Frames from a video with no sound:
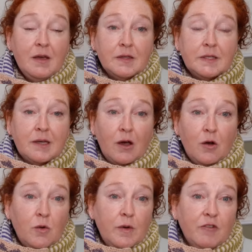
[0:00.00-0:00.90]

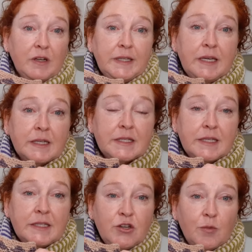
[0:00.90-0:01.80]
So really,
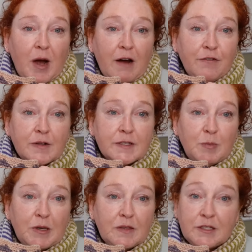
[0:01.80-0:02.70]
it's your preference,
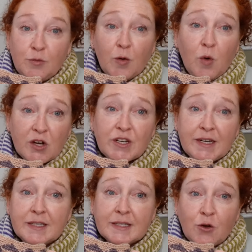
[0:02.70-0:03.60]
but the superwash
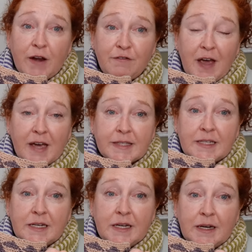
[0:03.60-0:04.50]
is quite fast
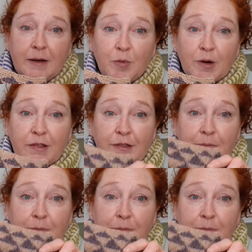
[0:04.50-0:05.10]
to knit up with.